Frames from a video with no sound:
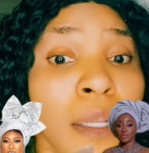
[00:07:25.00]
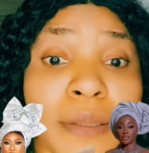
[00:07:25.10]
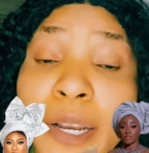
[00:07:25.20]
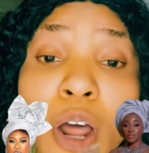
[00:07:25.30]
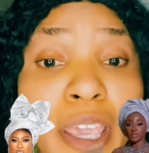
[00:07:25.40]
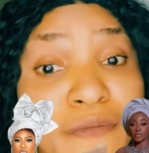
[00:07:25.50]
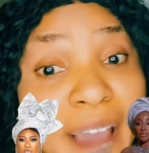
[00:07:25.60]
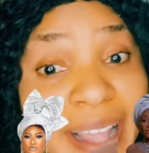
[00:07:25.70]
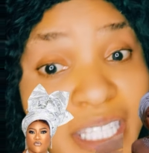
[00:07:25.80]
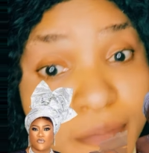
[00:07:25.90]
They don't
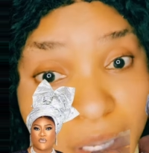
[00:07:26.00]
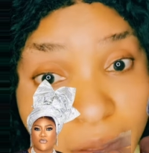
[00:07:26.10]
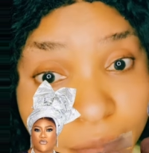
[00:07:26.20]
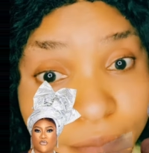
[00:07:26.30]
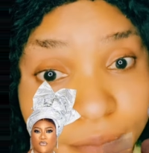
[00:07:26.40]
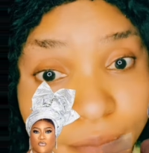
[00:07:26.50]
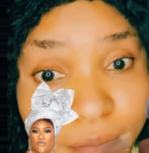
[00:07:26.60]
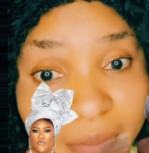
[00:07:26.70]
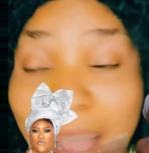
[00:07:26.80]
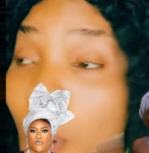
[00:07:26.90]
invite me.
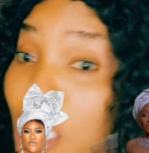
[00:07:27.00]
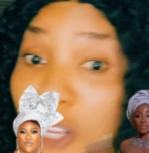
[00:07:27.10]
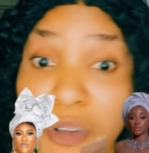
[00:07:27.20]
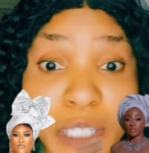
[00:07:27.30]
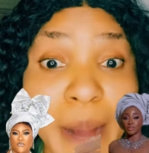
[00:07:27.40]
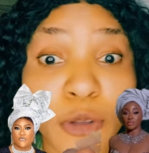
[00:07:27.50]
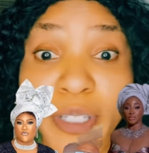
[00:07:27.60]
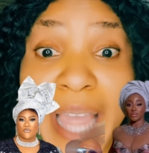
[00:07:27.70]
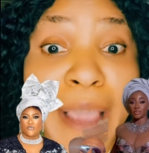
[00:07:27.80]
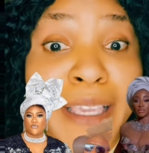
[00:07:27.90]
That was the reason why
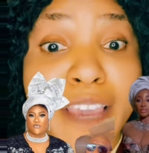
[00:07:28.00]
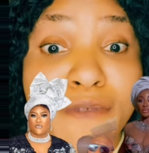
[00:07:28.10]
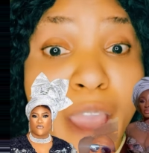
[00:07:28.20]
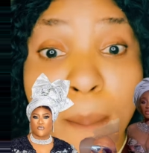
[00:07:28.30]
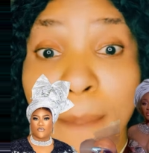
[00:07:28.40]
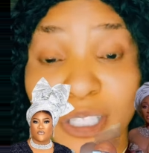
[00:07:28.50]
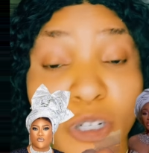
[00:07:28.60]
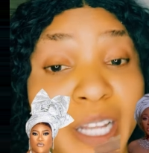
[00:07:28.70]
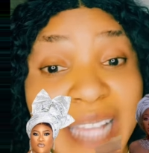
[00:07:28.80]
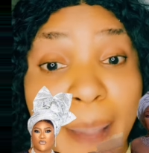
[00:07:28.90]
today I give a
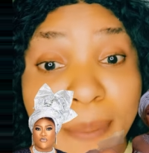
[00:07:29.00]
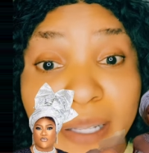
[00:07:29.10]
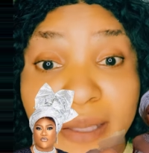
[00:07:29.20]
passionate appeal.